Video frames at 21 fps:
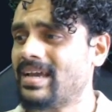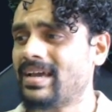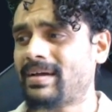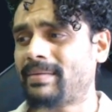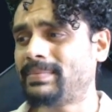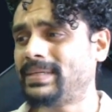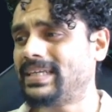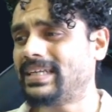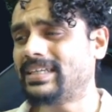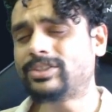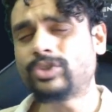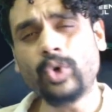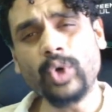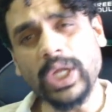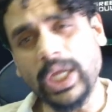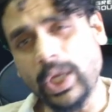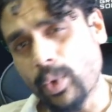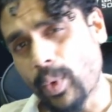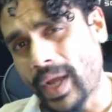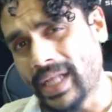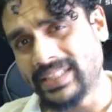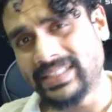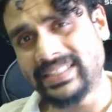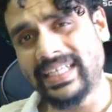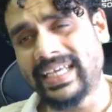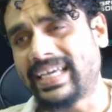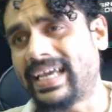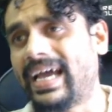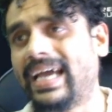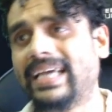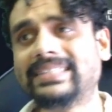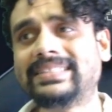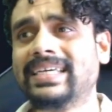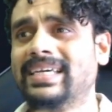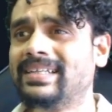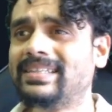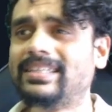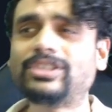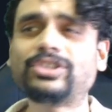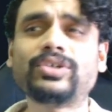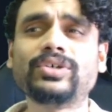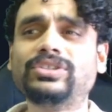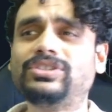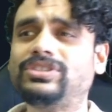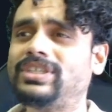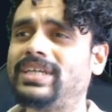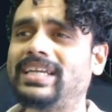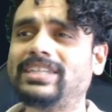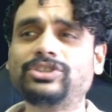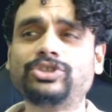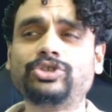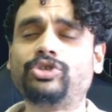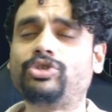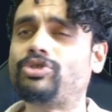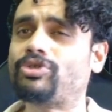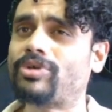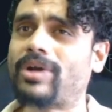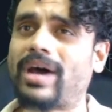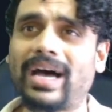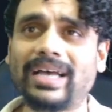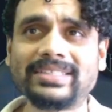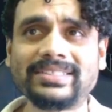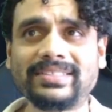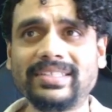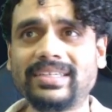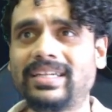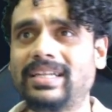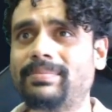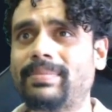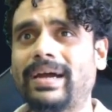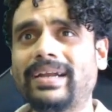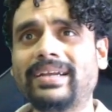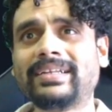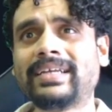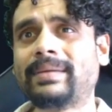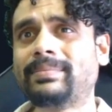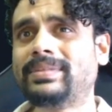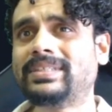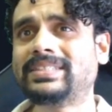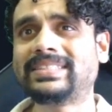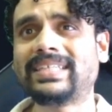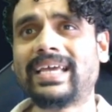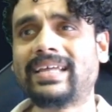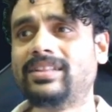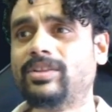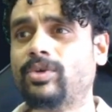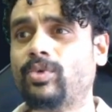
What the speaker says: I mean, it's only Wednesday, guys. This could change drastically by the time the